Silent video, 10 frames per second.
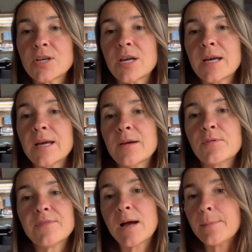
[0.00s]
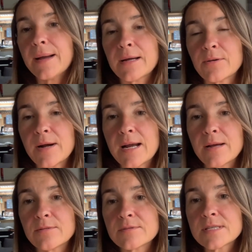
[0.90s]
uh, without
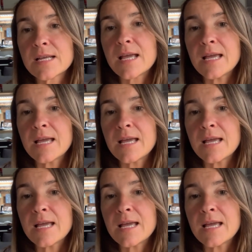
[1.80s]
background